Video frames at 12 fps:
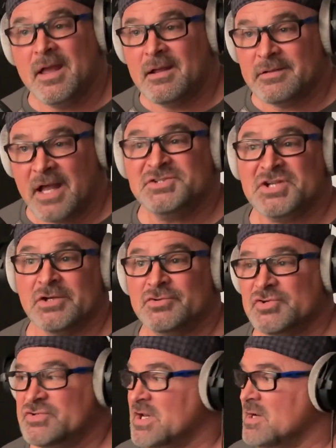that's
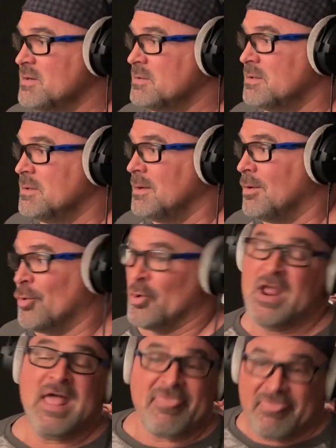interesting, or
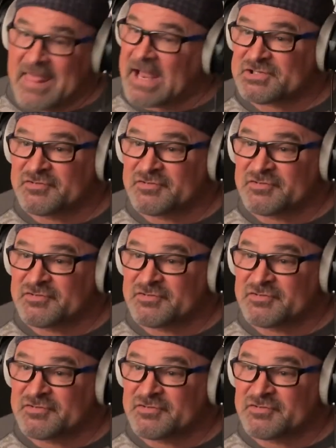that's